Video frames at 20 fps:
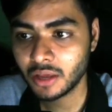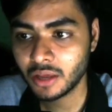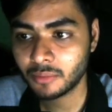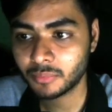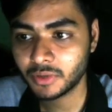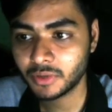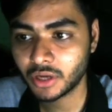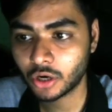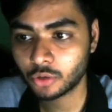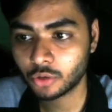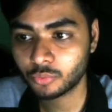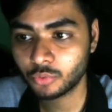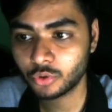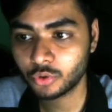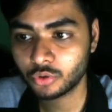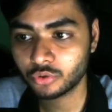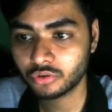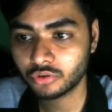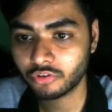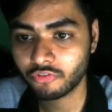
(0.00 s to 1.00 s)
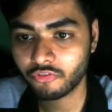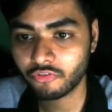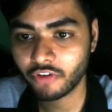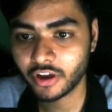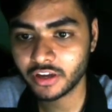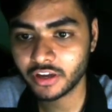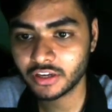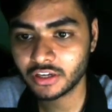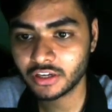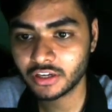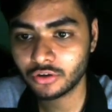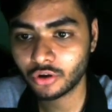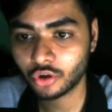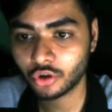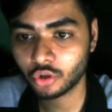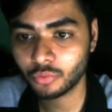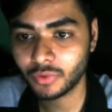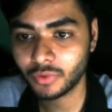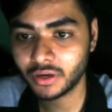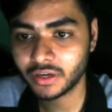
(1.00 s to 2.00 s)
be output to the final
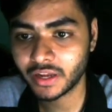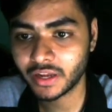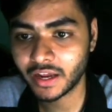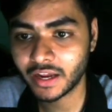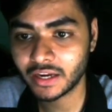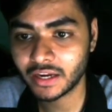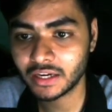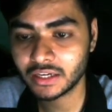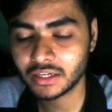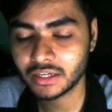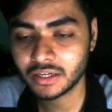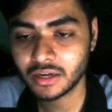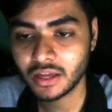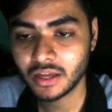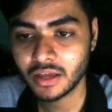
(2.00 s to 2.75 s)
document, and